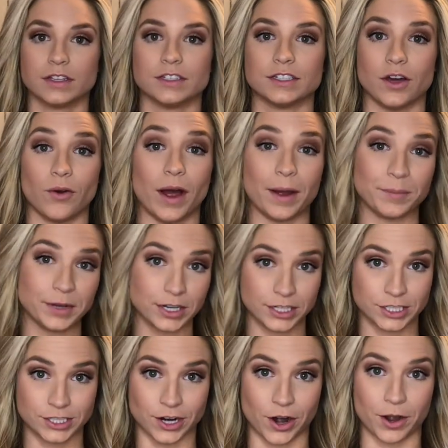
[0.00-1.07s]
So I'm going
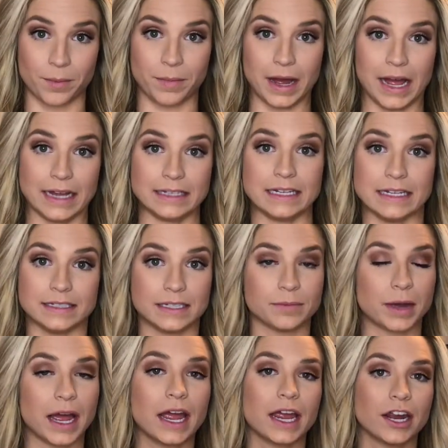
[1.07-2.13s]
to start by teasing
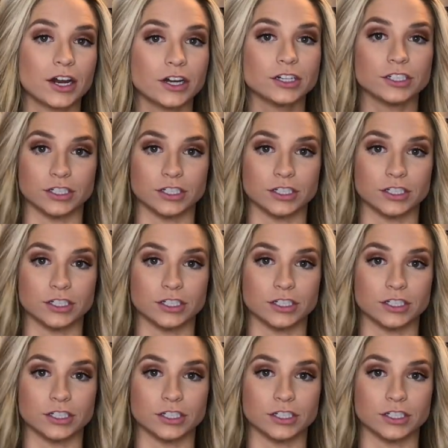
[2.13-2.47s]
my hair